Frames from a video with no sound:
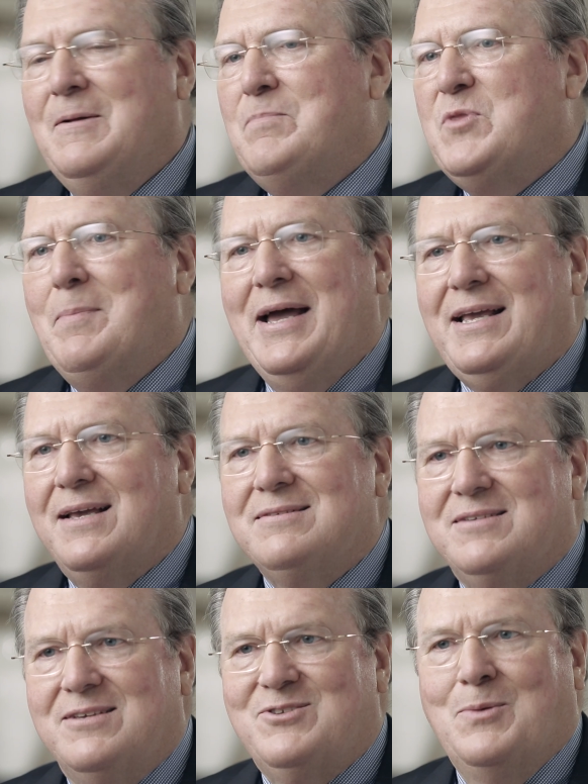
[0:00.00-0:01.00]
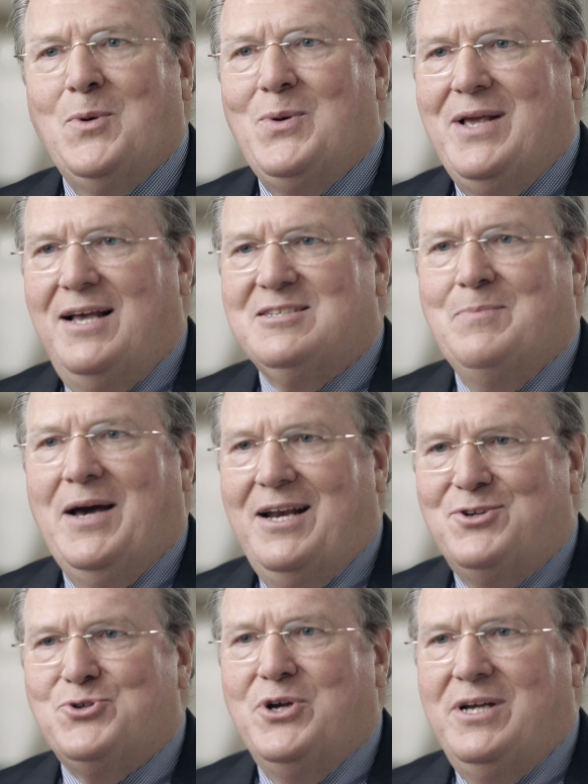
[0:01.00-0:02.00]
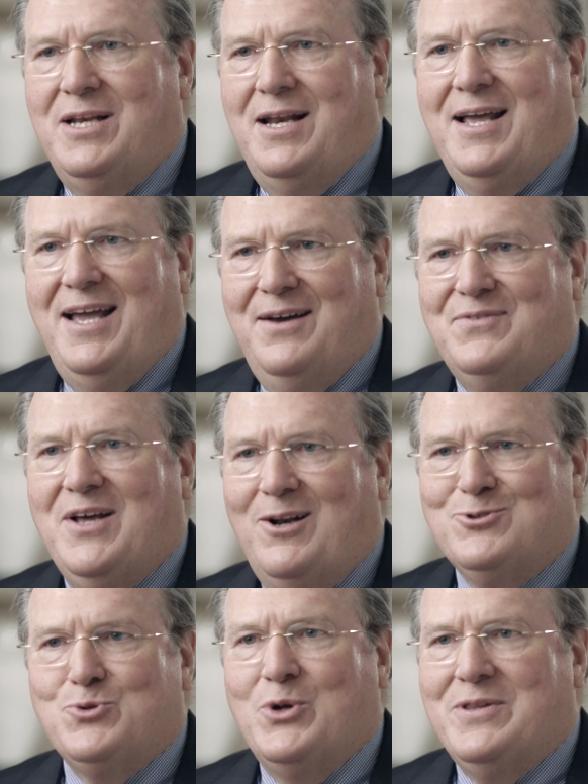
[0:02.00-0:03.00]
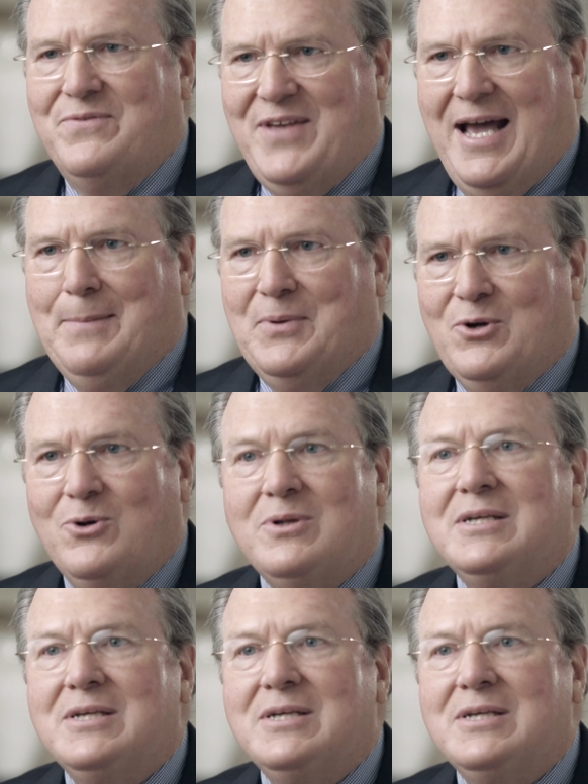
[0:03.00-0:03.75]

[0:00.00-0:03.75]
The banking system only has about $1.5 trillion worth of capital.